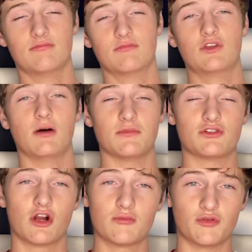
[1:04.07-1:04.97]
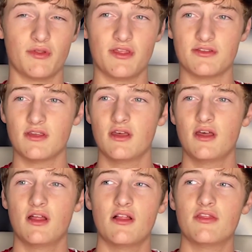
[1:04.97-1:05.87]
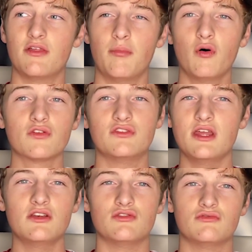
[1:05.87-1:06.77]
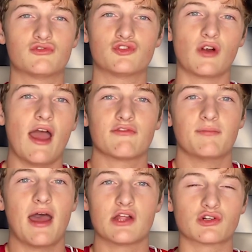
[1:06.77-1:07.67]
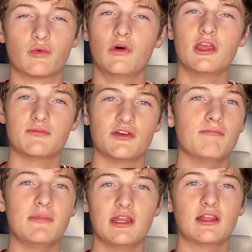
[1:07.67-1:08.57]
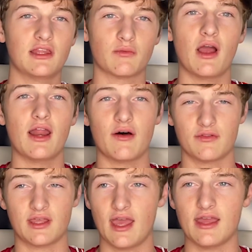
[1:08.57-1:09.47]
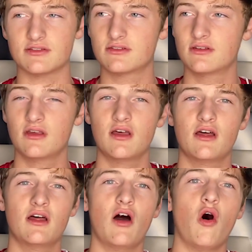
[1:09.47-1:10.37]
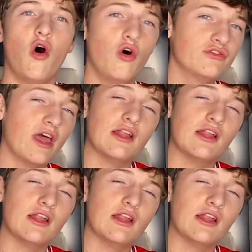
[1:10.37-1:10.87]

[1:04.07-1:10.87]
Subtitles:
come to terms with is the Bulls didn't draft Patrick Williams immediately right out the gates. All day